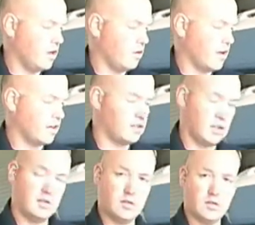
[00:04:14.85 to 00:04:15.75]
it'll
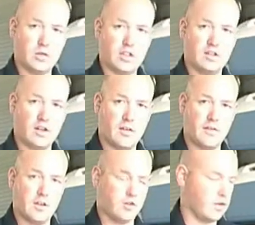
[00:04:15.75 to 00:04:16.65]
actually switch
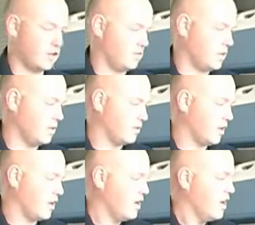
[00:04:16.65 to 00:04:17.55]
itself into transmit.
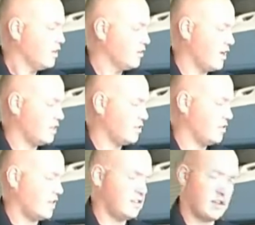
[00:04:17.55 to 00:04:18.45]
Okay? So
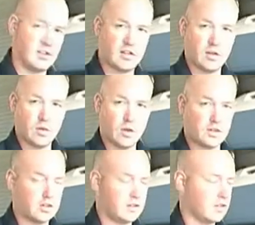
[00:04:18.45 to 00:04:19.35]
that's how this thing
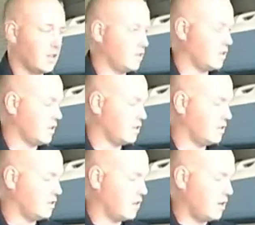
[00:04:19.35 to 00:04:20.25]
works. It's got
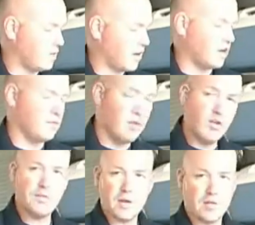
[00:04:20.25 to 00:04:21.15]
the same kind of
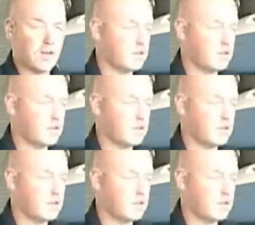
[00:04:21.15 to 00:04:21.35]
movement